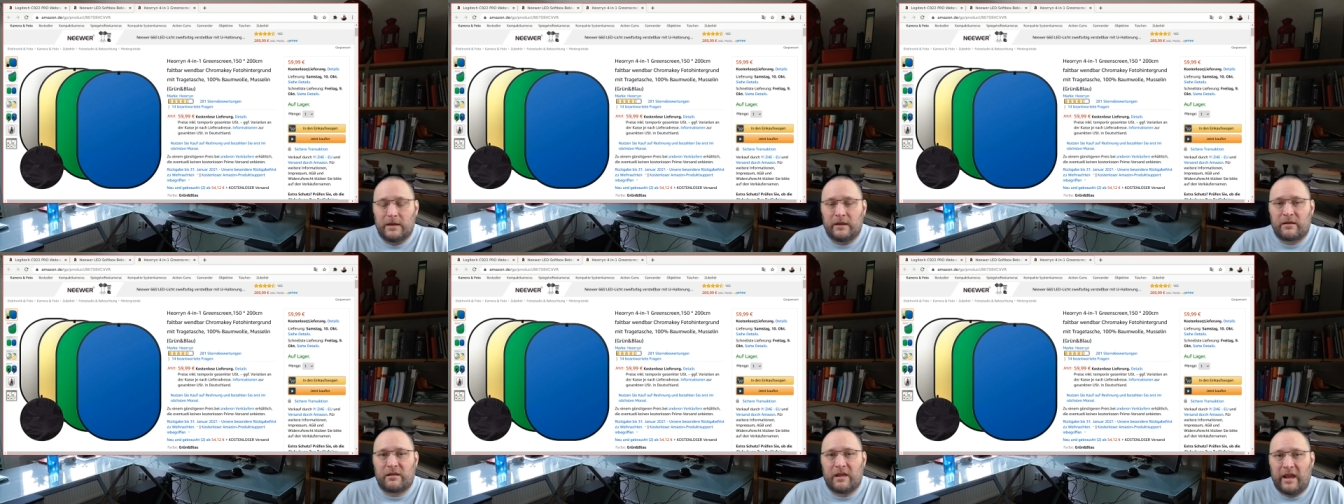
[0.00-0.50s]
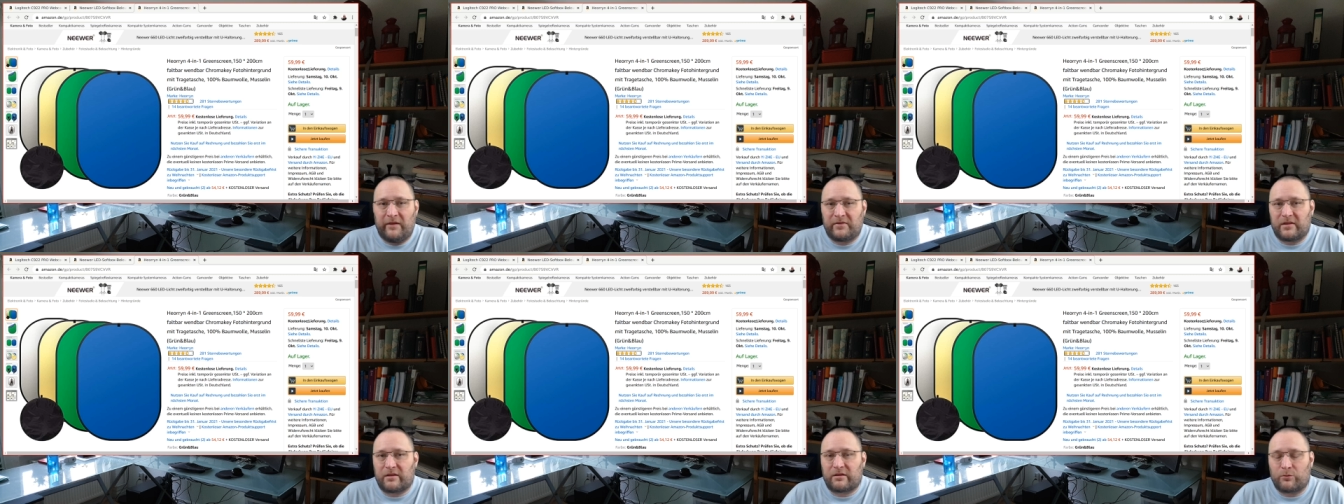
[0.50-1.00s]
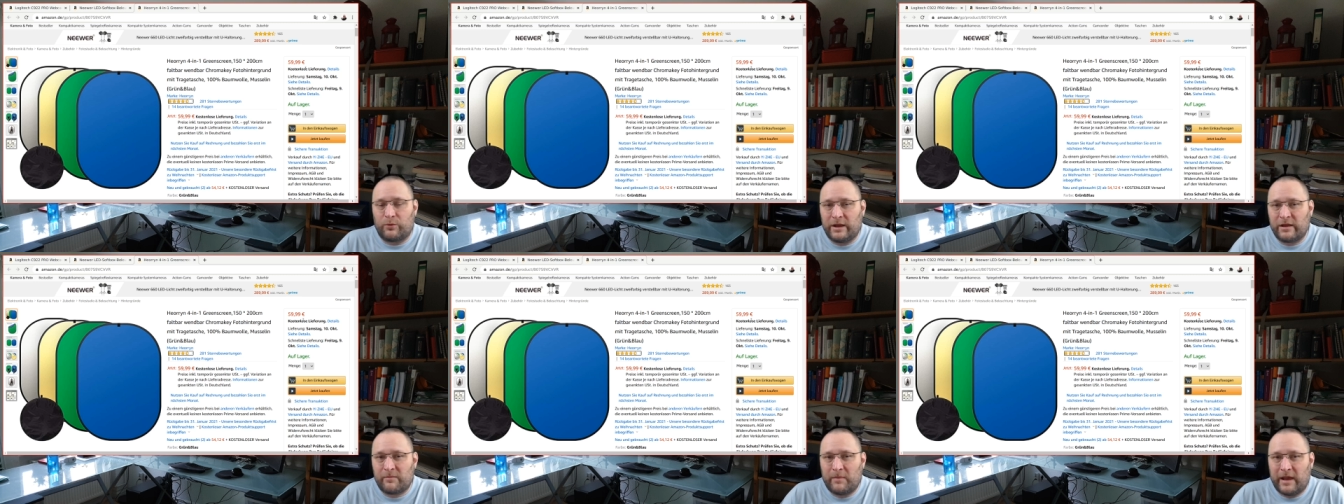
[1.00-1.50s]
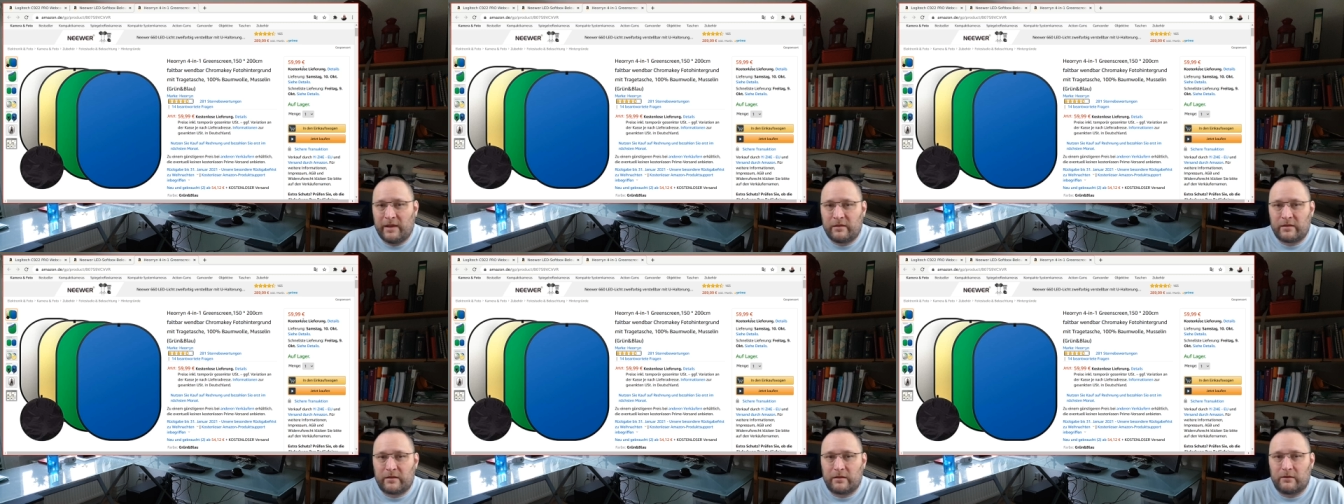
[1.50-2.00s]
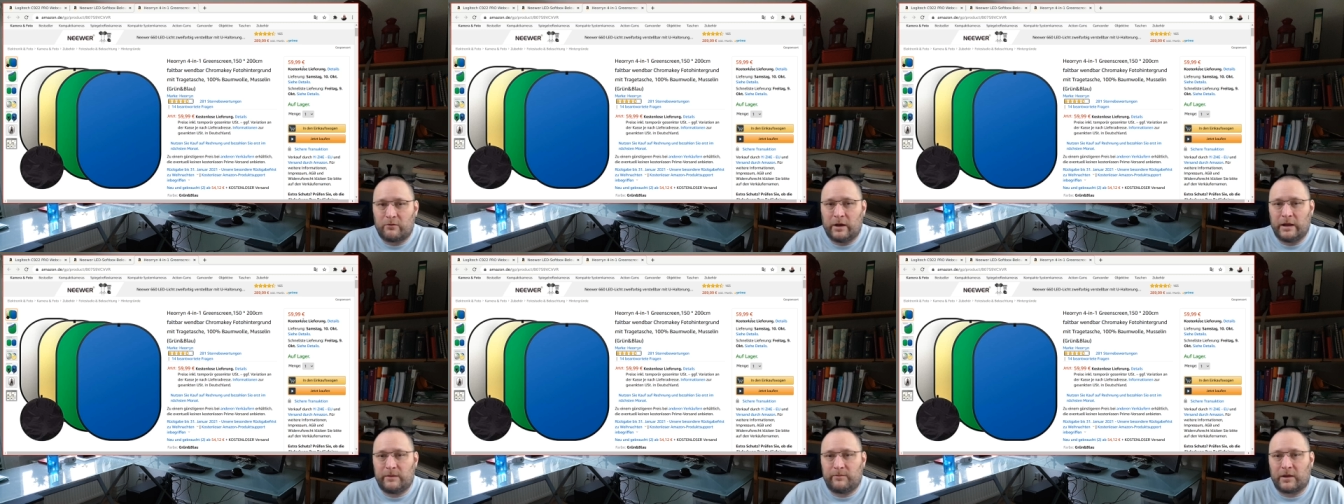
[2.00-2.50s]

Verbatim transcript: it saves screen space, right?